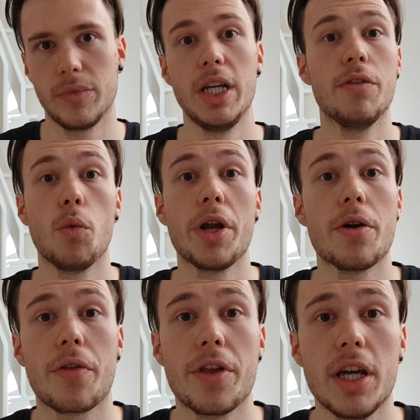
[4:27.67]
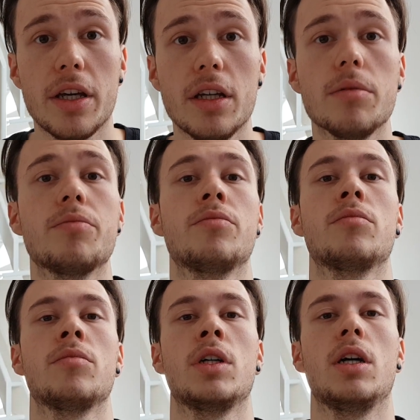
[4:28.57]
when you're thinking,
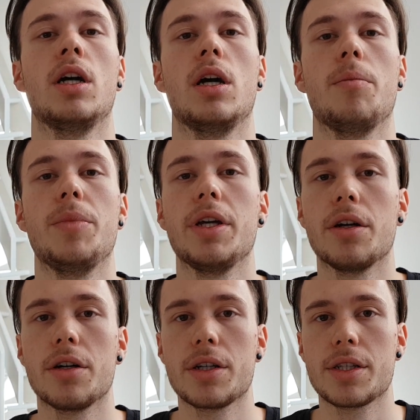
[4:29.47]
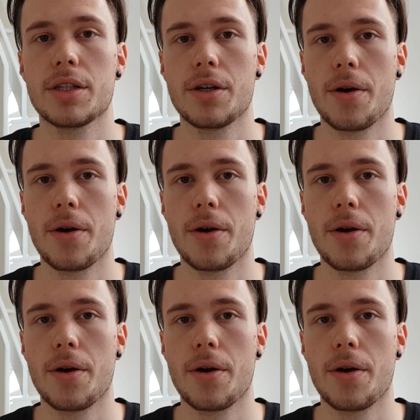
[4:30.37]
because